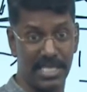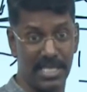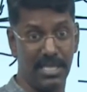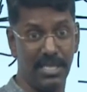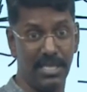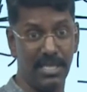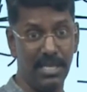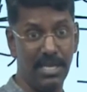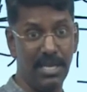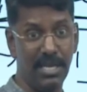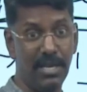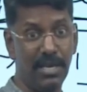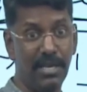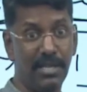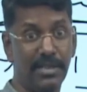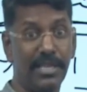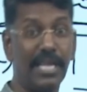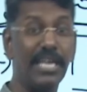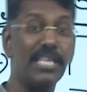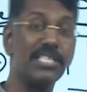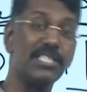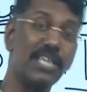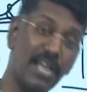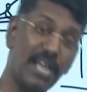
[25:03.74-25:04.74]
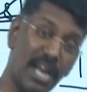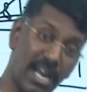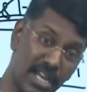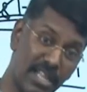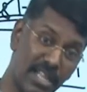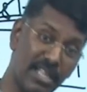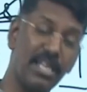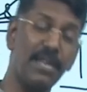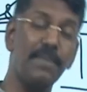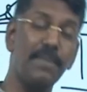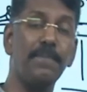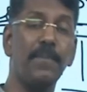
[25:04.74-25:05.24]
there is
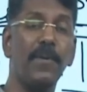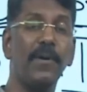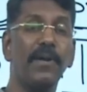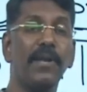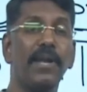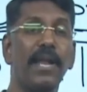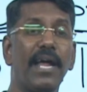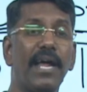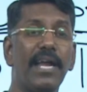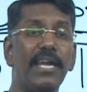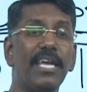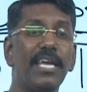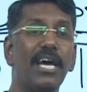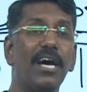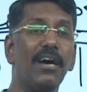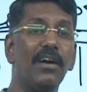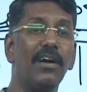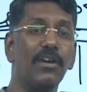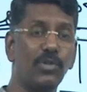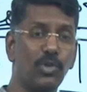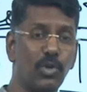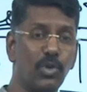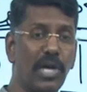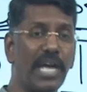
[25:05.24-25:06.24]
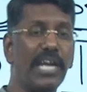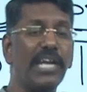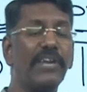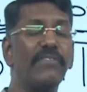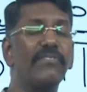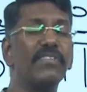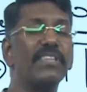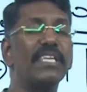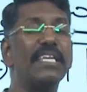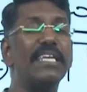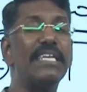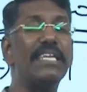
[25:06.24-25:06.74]
another important idea to connect
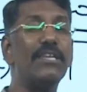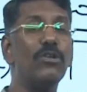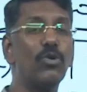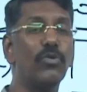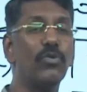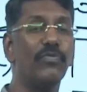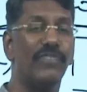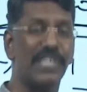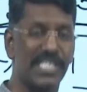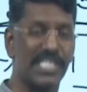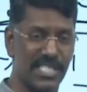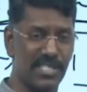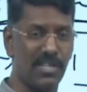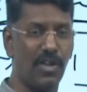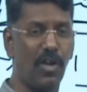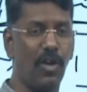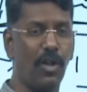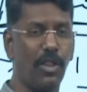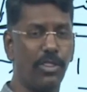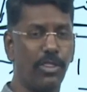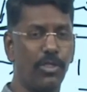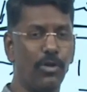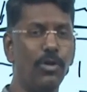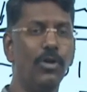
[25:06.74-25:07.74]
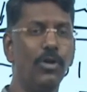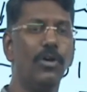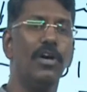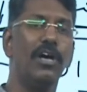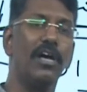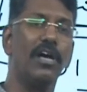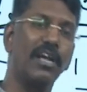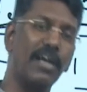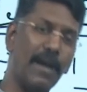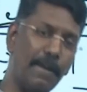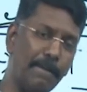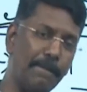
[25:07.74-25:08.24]
with the Lug West
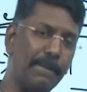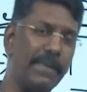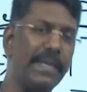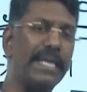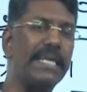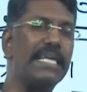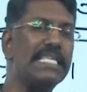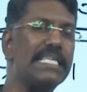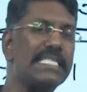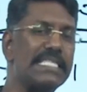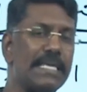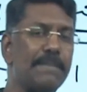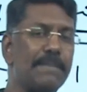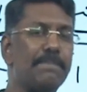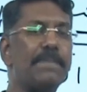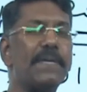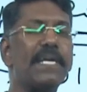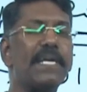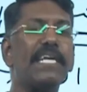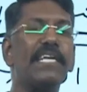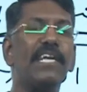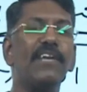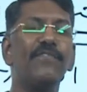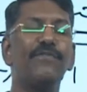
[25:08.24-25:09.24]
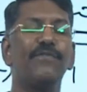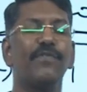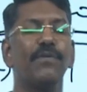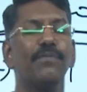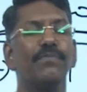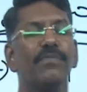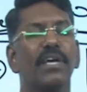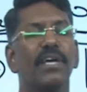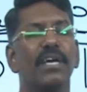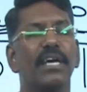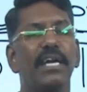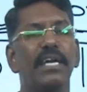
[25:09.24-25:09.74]
also, completely separated
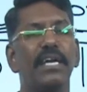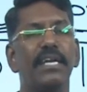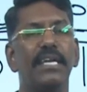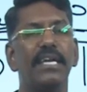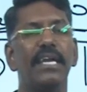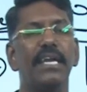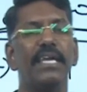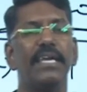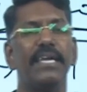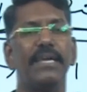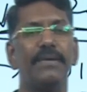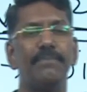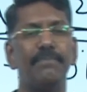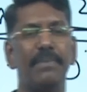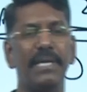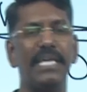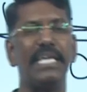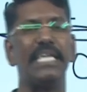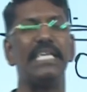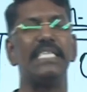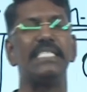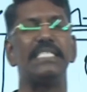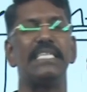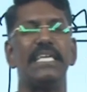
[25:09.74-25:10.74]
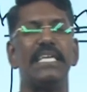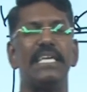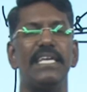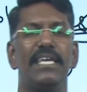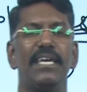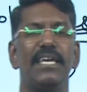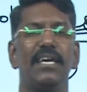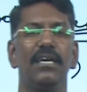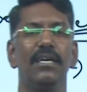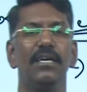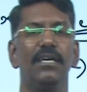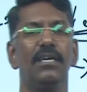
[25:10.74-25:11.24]
from the country like British
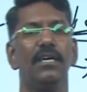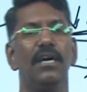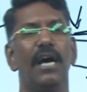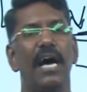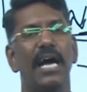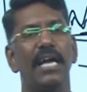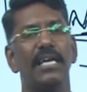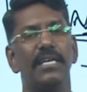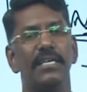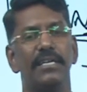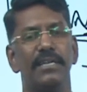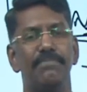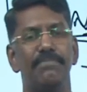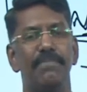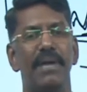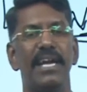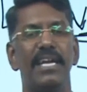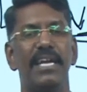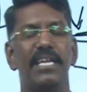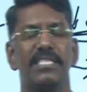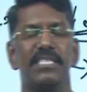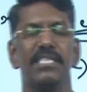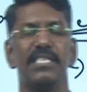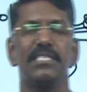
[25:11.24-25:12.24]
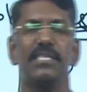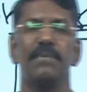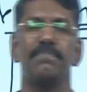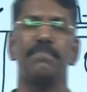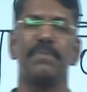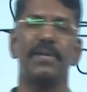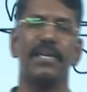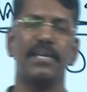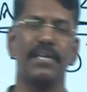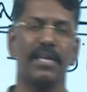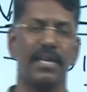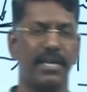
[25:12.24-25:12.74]
India and made as a
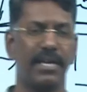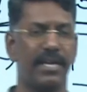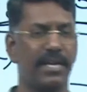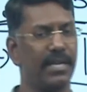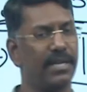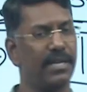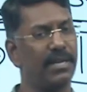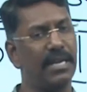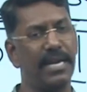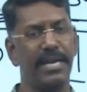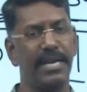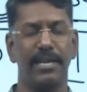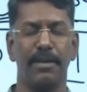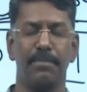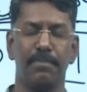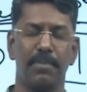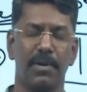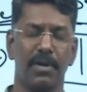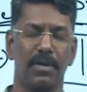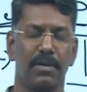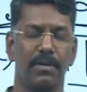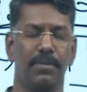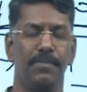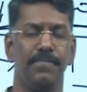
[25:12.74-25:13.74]
separate country later part.